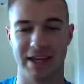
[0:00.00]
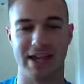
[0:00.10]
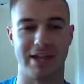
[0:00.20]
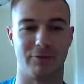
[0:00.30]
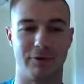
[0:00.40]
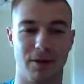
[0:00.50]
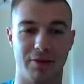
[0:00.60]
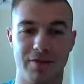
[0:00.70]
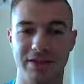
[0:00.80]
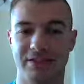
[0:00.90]
If we
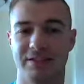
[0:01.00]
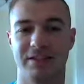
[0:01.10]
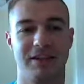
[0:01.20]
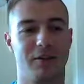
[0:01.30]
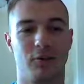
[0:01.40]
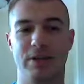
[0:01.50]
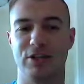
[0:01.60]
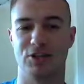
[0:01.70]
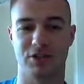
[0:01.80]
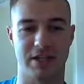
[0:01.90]
run this, we can
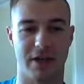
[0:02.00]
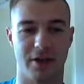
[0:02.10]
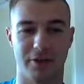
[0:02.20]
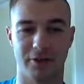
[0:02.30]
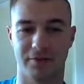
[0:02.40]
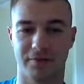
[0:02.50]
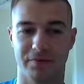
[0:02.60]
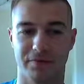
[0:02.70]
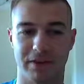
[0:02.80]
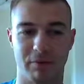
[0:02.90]
just tell
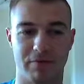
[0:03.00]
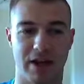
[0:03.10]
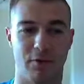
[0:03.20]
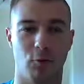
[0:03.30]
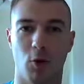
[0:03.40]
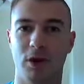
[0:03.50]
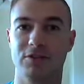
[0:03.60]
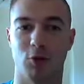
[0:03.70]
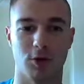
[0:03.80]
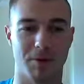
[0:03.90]
that we've got 1s
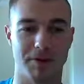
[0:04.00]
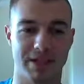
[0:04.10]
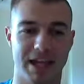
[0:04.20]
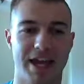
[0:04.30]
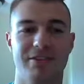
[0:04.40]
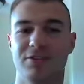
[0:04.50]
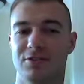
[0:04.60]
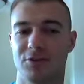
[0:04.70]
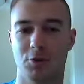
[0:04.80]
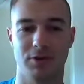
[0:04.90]
correspond to 10s,
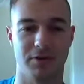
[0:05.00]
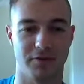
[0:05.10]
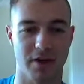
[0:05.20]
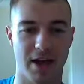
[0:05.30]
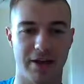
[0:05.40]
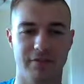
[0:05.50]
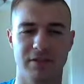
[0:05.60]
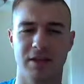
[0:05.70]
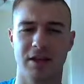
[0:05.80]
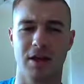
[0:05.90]
2 into 5s.
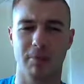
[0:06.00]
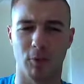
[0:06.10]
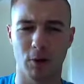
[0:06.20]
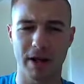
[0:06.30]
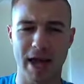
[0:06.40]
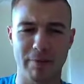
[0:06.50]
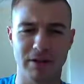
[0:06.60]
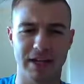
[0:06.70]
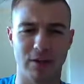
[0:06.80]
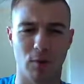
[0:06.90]
But what happened at
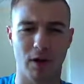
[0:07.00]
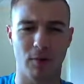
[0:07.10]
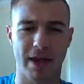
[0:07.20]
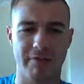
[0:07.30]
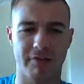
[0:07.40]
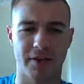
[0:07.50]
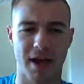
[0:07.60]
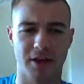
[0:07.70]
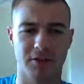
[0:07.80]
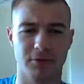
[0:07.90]
the end? Why don't we have a
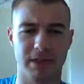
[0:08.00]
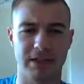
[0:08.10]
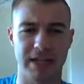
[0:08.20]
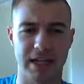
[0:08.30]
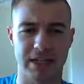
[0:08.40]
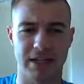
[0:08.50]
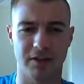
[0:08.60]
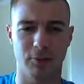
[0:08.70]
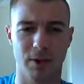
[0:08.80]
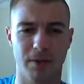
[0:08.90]
value at the end
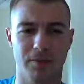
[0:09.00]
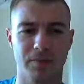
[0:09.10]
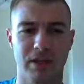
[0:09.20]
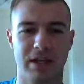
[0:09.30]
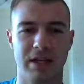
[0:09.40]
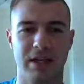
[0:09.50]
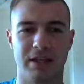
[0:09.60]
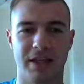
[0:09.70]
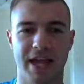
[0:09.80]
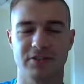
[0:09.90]
here? Well, the
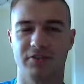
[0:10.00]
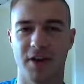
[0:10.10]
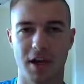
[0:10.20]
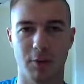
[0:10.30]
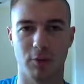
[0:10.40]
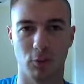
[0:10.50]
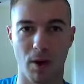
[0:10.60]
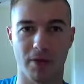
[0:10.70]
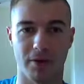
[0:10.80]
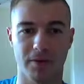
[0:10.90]
last value in
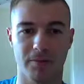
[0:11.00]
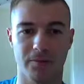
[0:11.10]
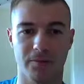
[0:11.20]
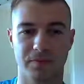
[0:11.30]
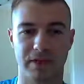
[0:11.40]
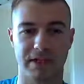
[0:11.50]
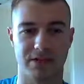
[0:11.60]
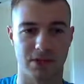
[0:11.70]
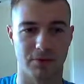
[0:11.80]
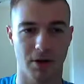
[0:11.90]
weather is
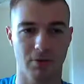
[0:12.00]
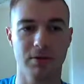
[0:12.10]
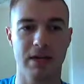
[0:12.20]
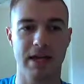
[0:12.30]
0.